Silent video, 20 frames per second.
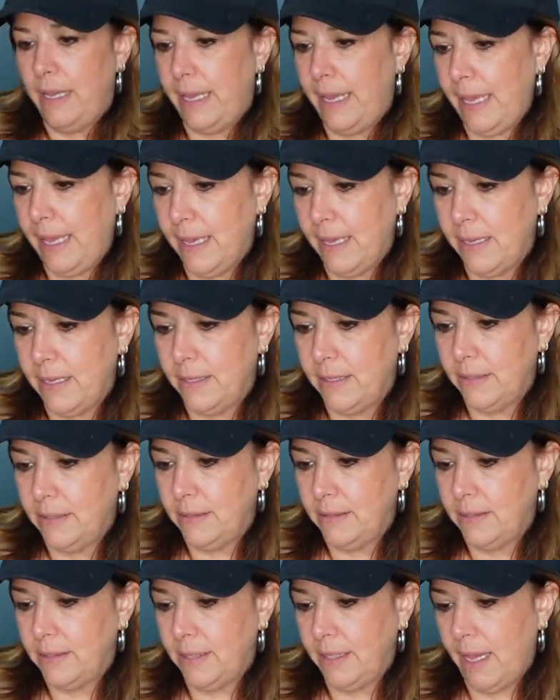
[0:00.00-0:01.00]

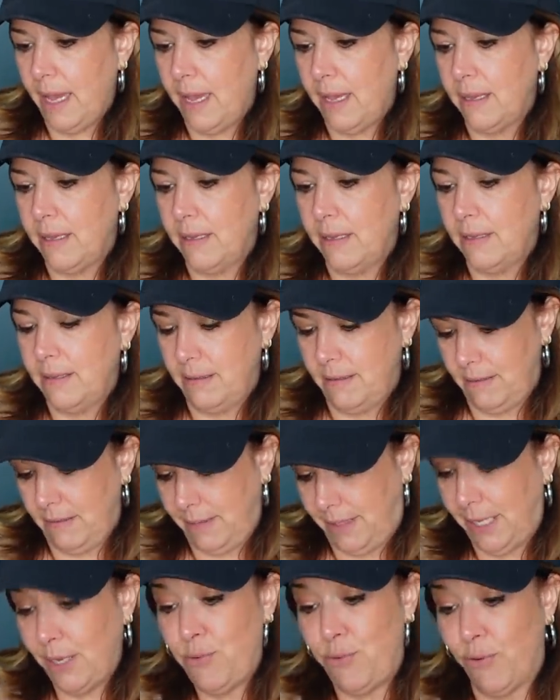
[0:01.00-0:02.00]
And yeah,
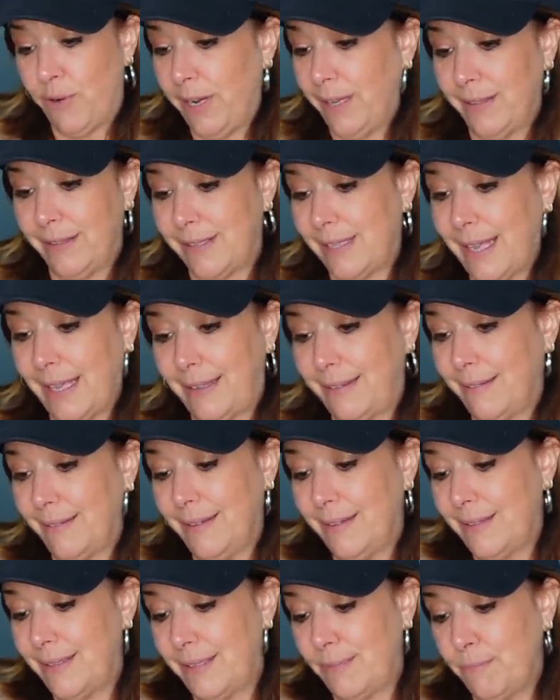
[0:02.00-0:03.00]
it's, real, it's like,
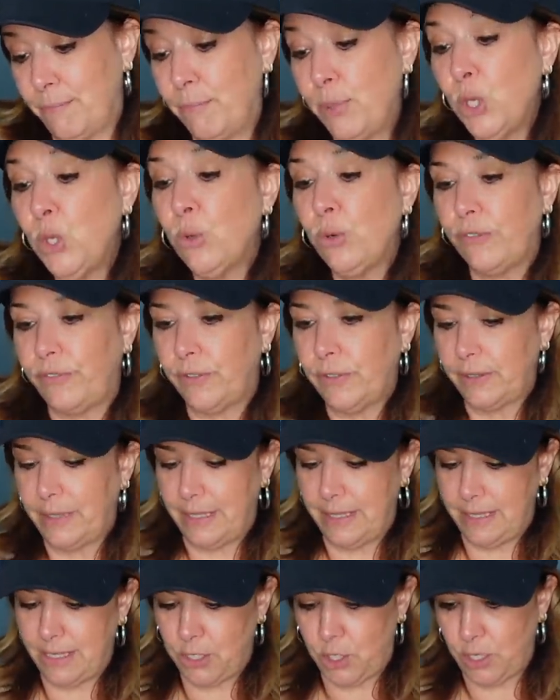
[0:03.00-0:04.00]
it's beautiful
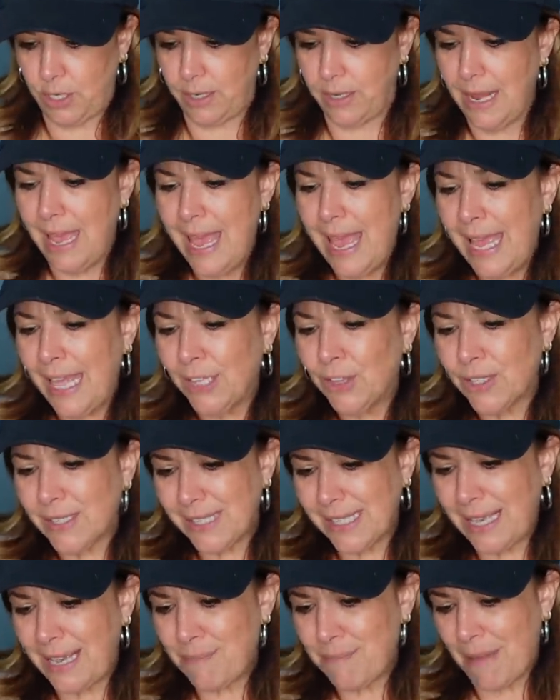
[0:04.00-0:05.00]
condition. It
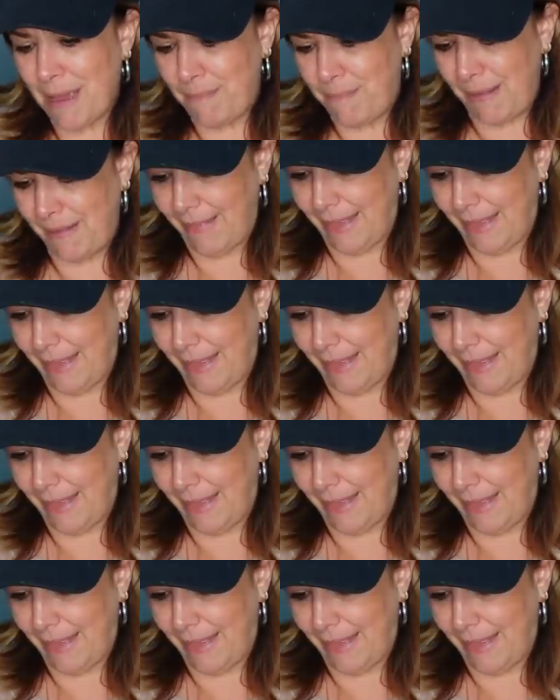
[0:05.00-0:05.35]
looks like it might be